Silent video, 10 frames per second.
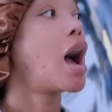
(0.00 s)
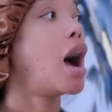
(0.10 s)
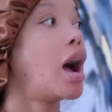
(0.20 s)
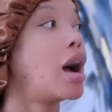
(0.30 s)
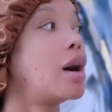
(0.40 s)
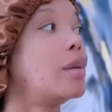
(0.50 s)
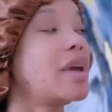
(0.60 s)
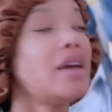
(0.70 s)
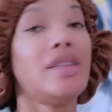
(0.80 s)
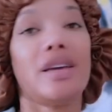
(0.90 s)
Um,
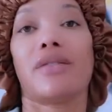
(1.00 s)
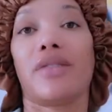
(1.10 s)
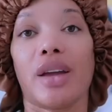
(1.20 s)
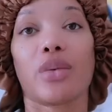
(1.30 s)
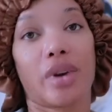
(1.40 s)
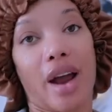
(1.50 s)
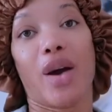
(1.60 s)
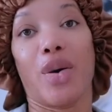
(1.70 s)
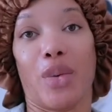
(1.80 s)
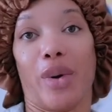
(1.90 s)
in the event when I
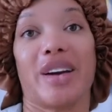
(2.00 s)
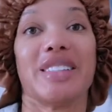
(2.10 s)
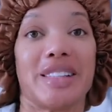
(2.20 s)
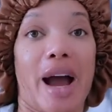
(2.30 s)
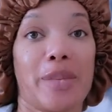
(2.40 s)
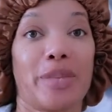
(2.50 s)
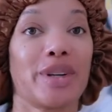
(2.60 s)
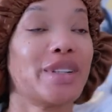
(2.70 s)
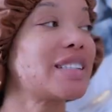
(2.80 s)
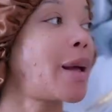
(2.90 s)
wear
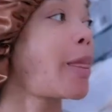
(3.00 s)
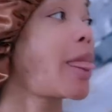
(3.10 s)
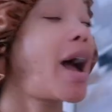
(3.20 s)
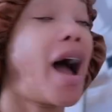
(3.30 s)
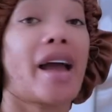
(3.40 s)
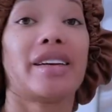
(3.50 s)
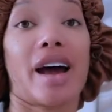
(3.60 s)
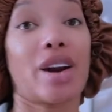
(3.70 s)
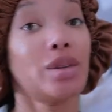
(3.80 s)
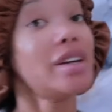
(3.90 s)
diapers, I
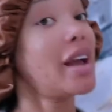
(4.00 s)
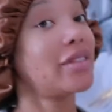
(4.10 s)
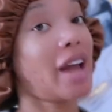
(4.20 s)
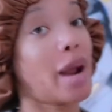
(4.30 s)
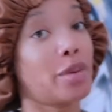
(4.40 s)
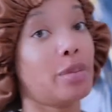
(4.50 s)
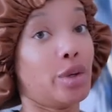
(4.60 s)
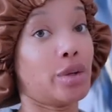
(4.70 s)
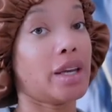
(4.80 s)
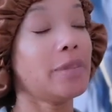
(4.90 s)
not only have diaper
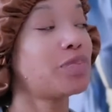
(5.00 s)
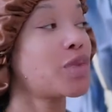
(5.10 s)
booty,